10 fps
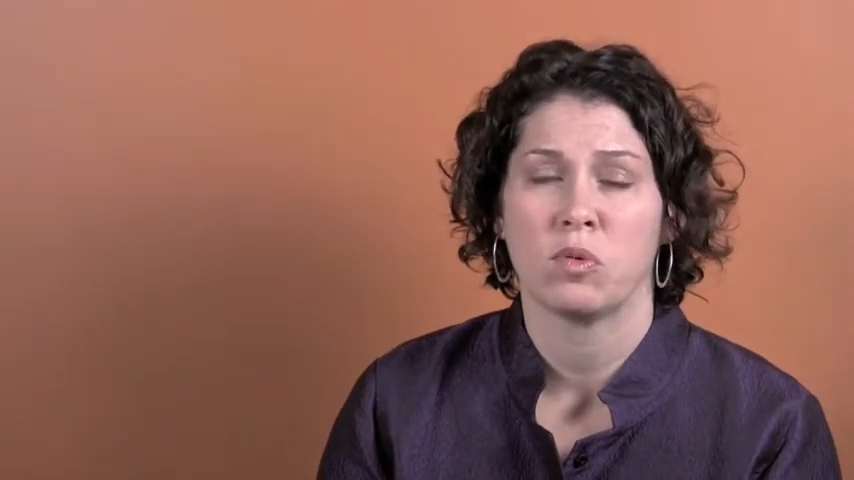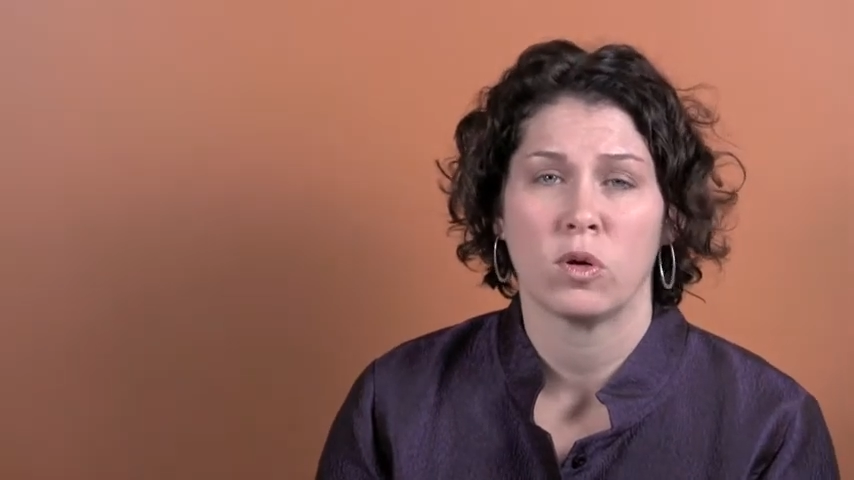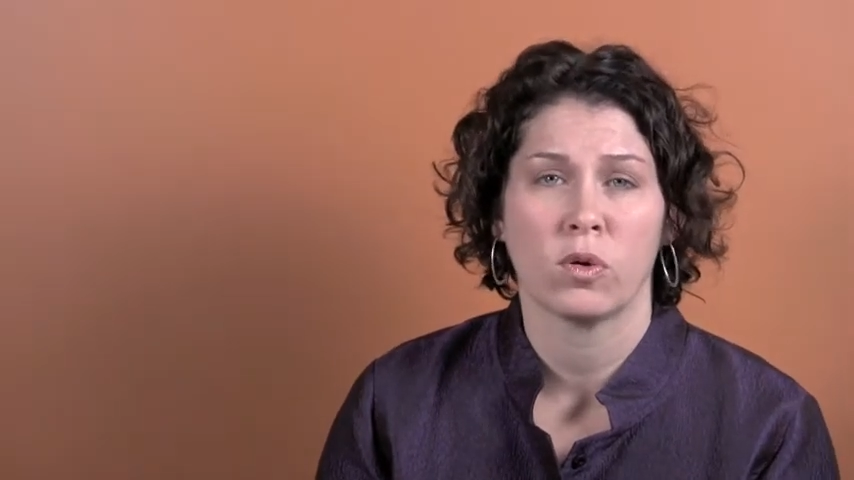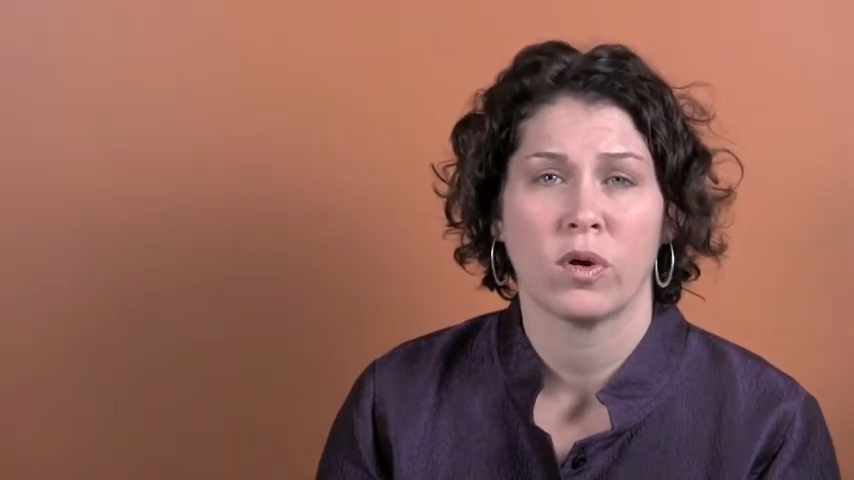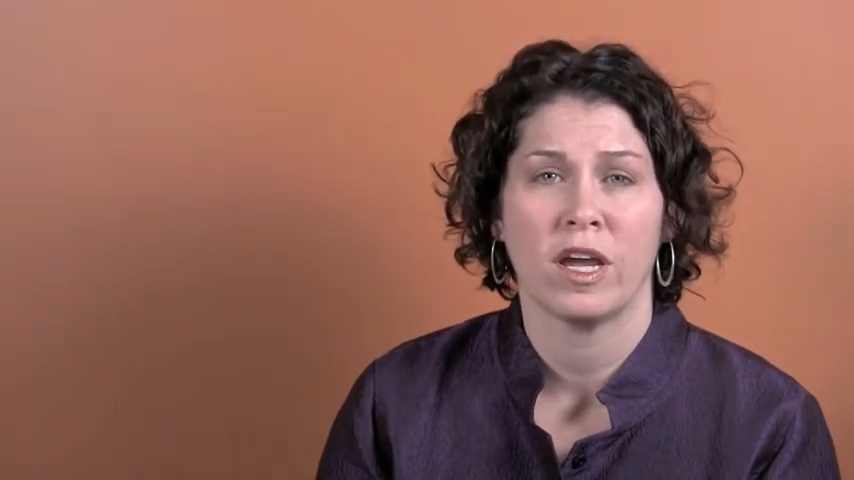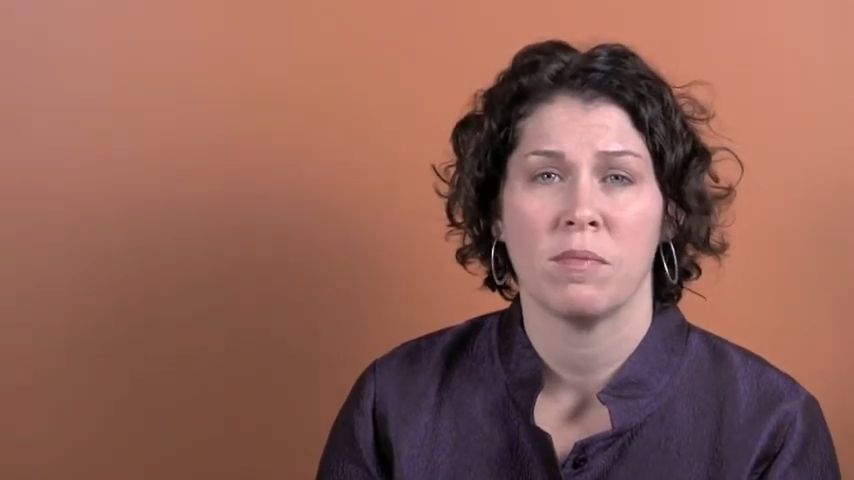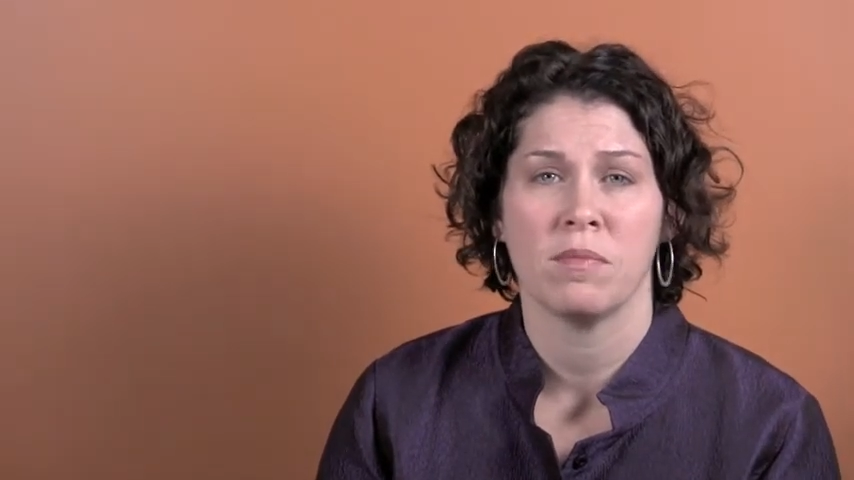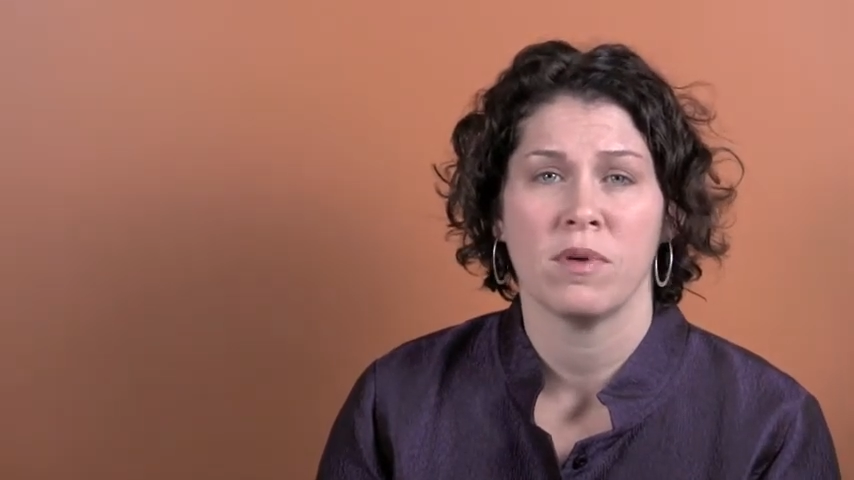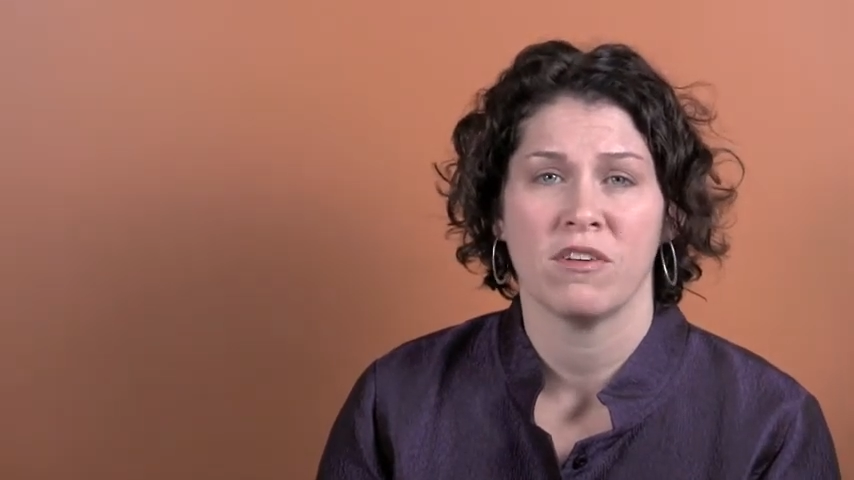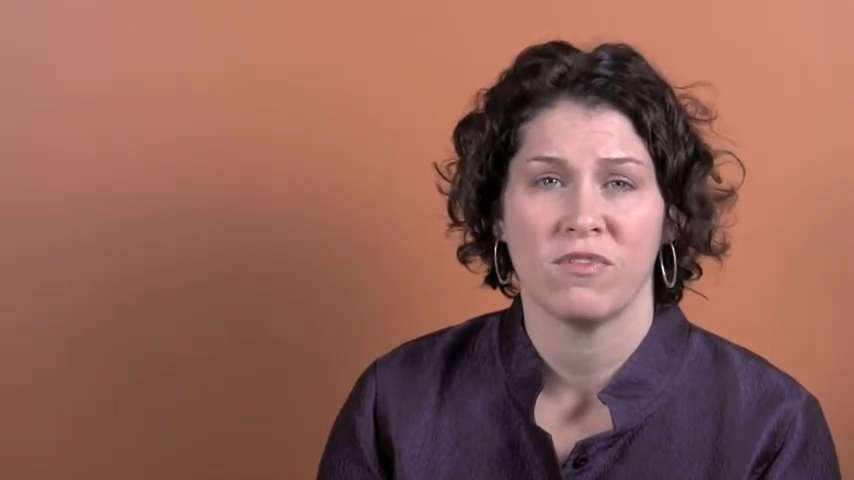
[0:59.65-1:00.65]

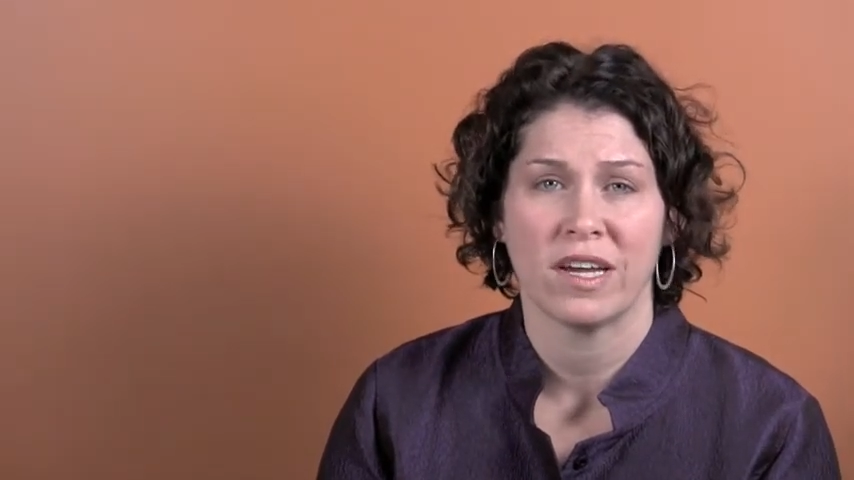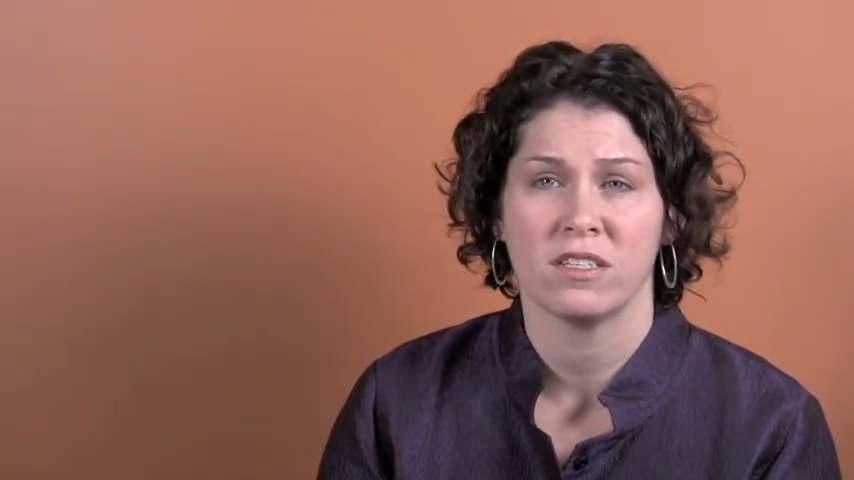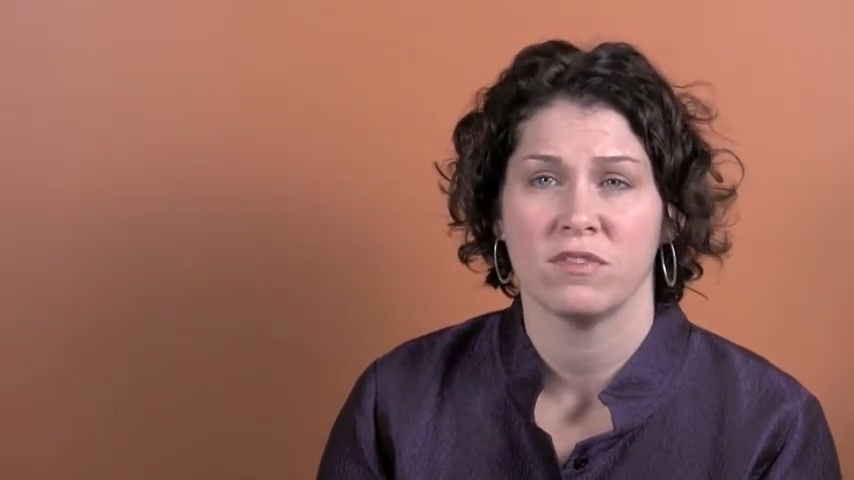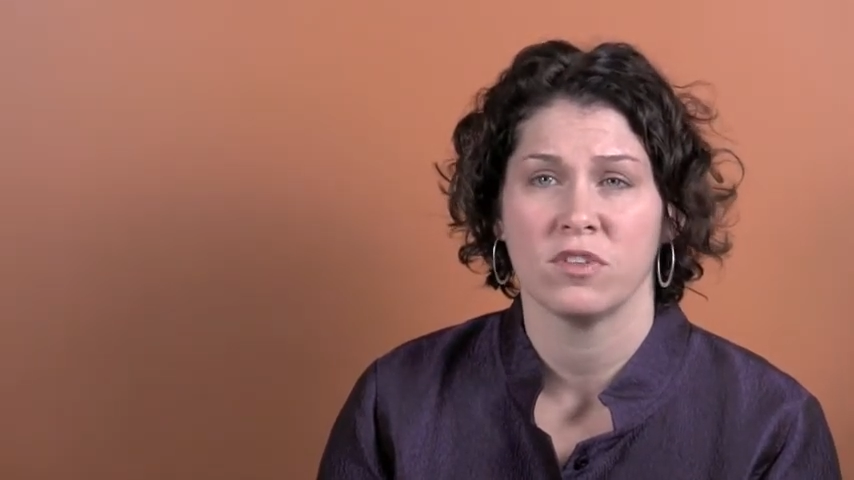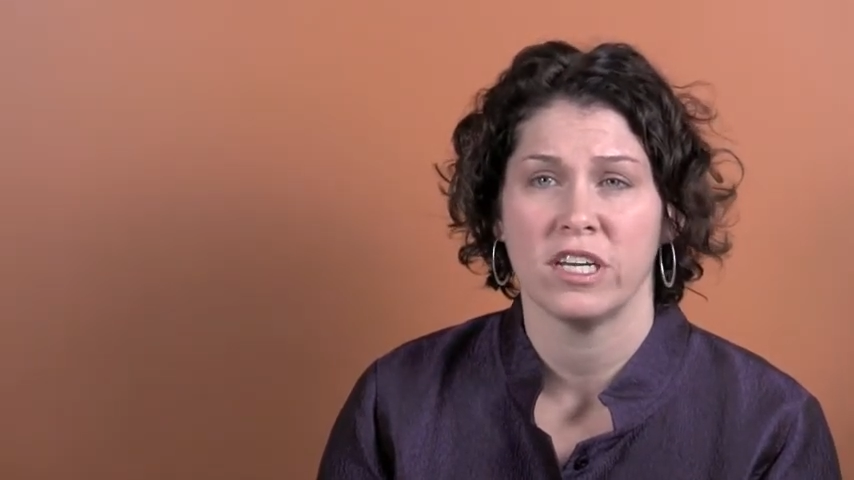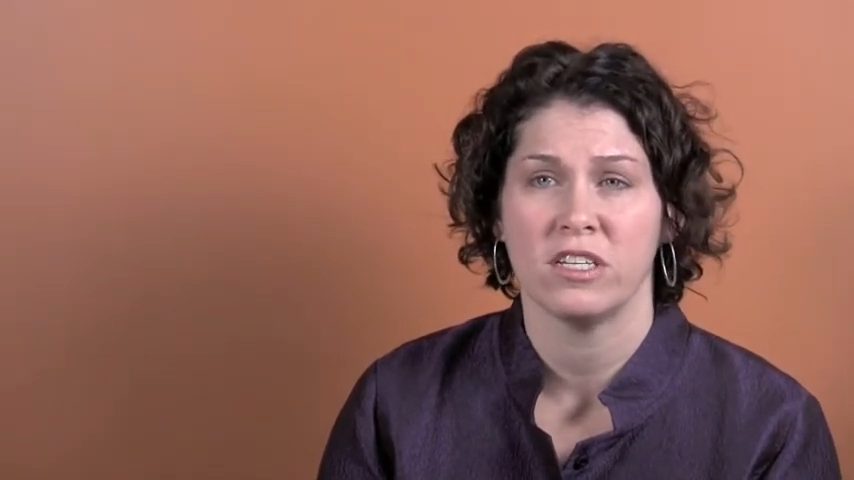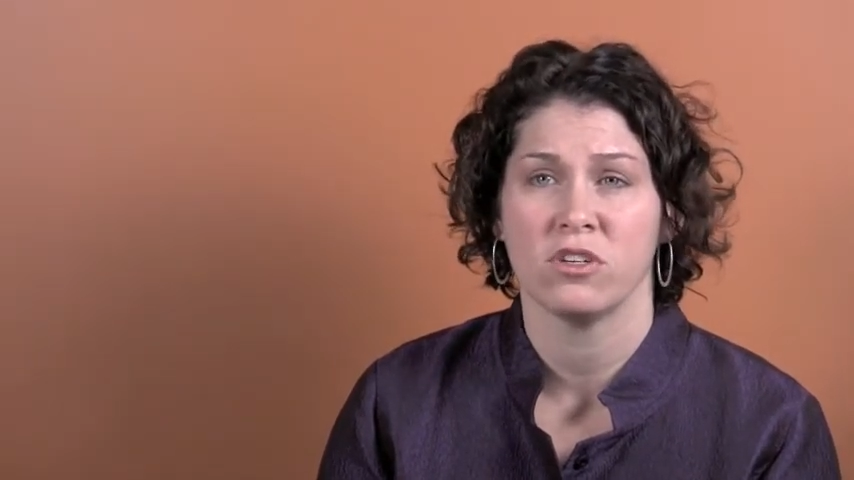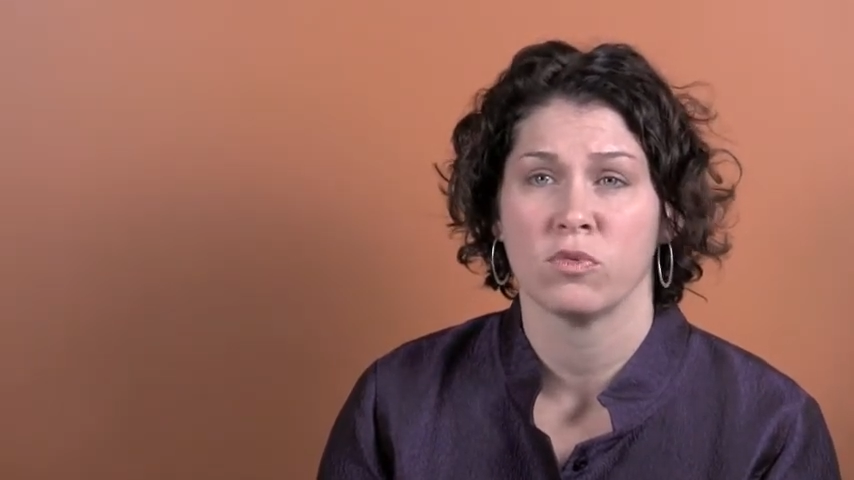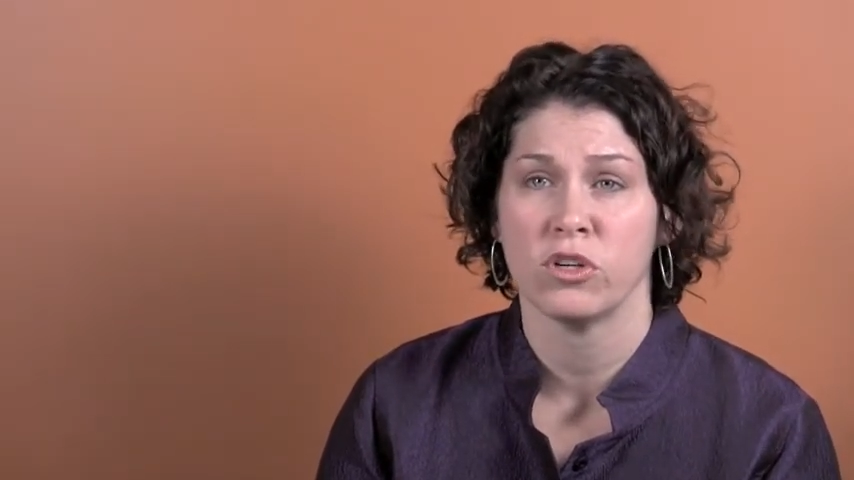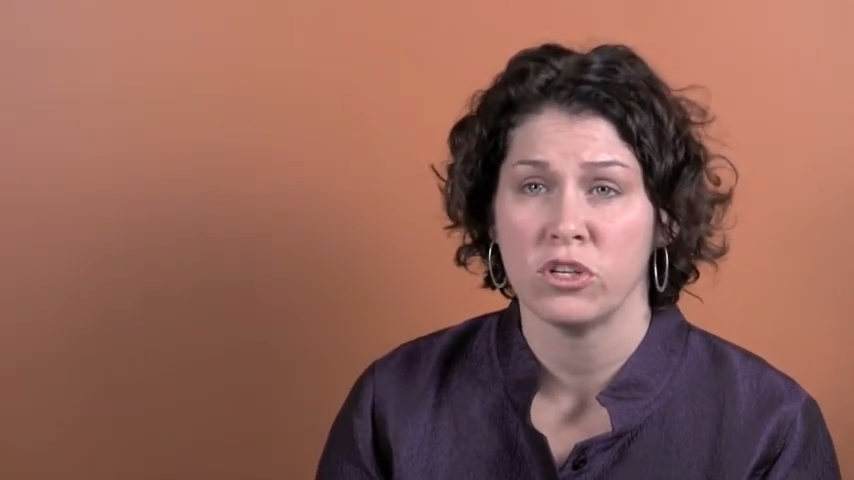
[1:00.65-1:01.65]
program effectively
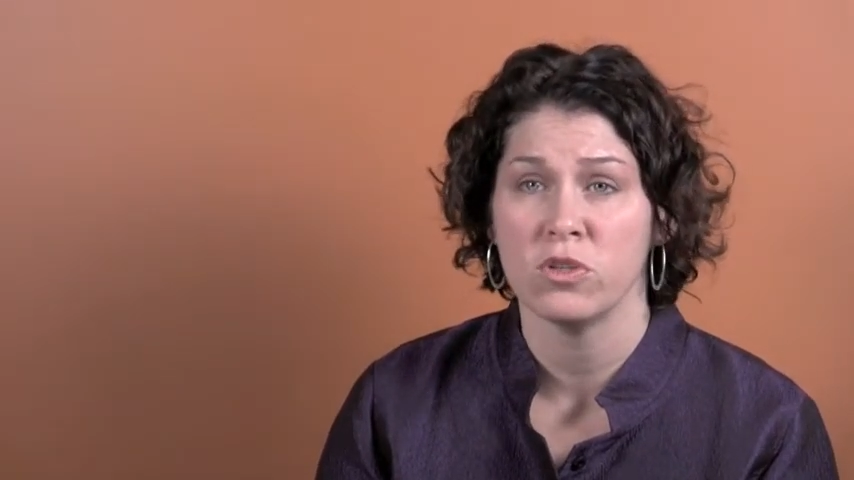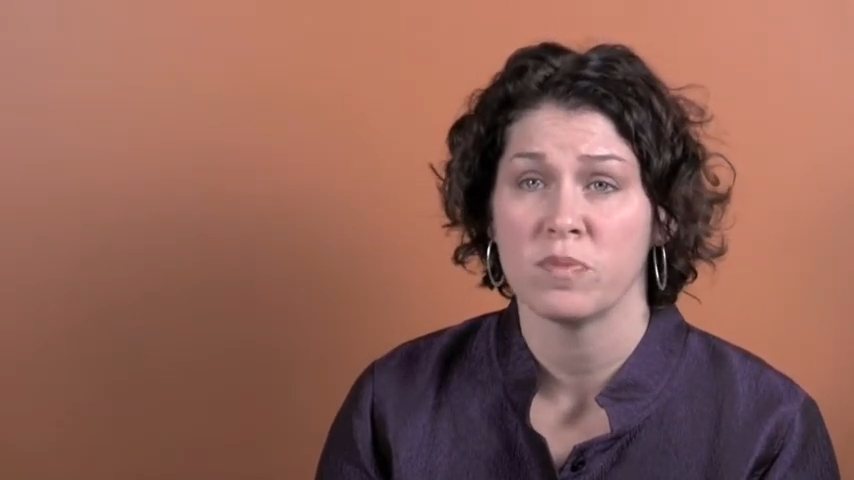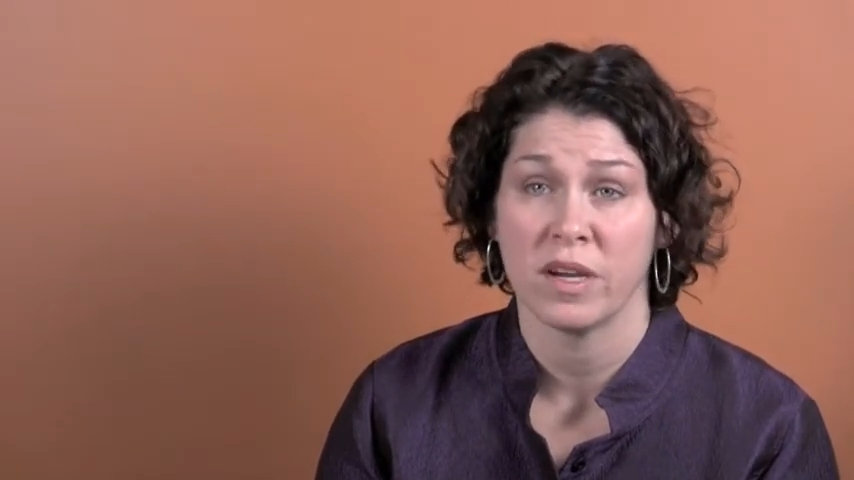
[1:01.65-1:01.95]
to reduce